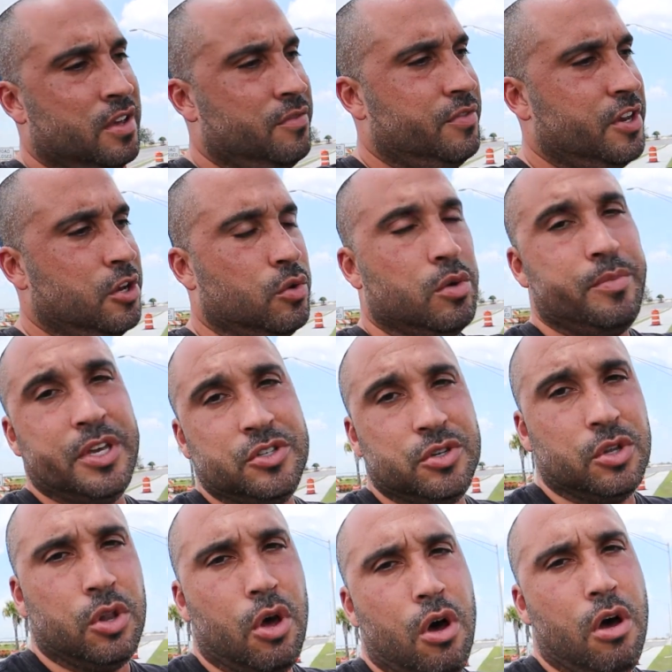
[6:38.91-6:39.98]
Video would be
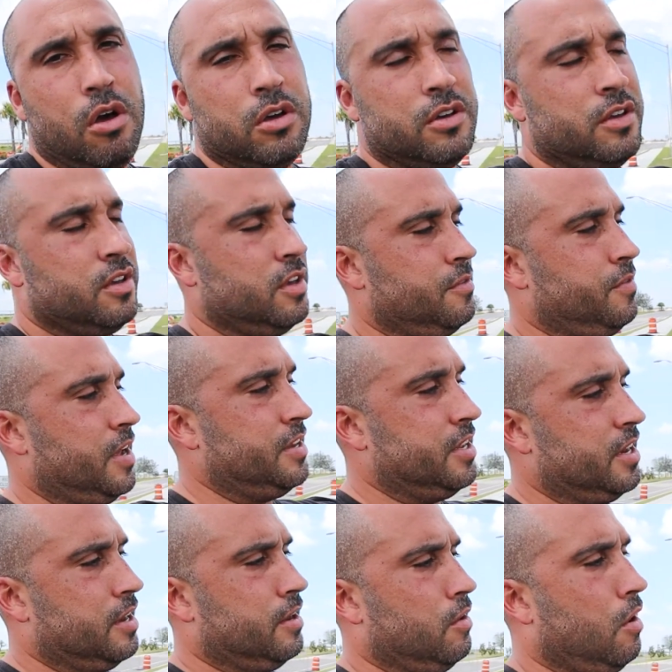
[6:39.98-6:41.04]
too long if I
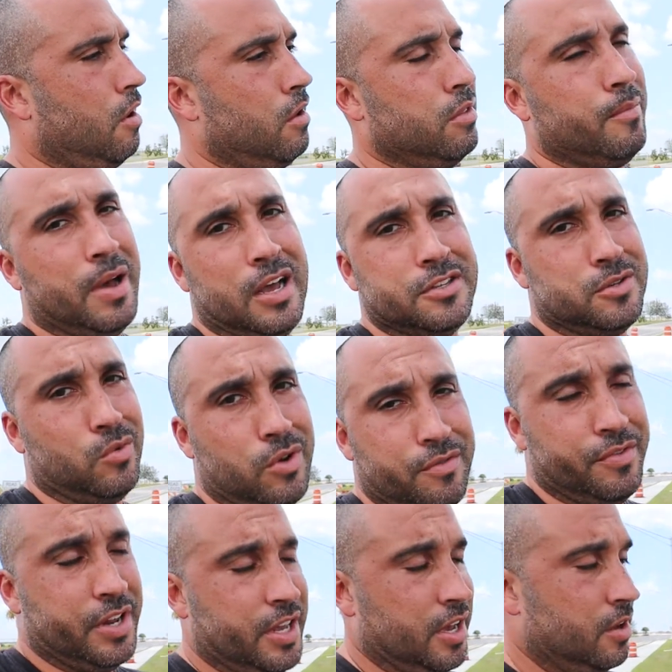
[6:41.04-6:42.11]
did all the mods in one
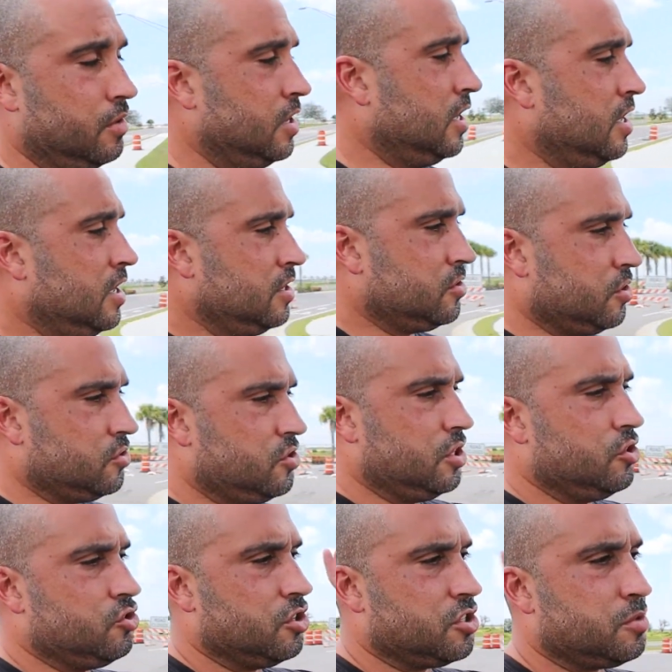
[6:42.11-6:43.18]
video. So it's
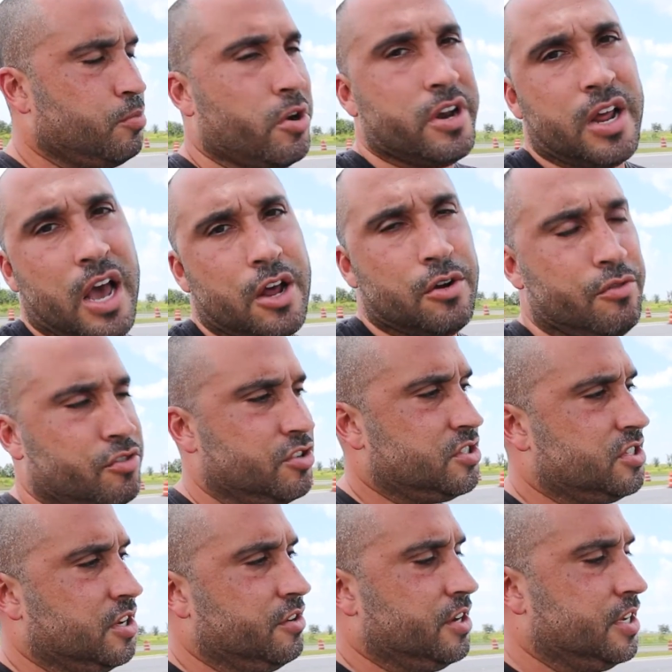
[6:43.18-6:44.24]
easier to just spread it out over a
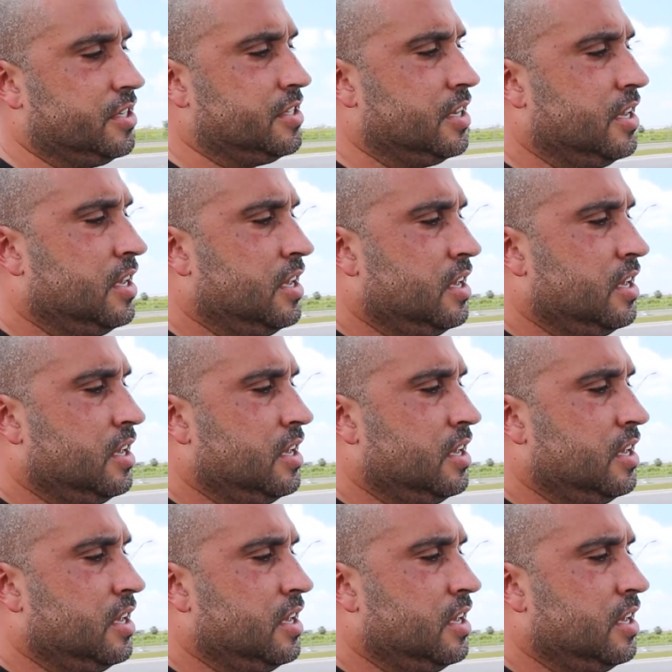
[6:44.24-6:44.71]
series.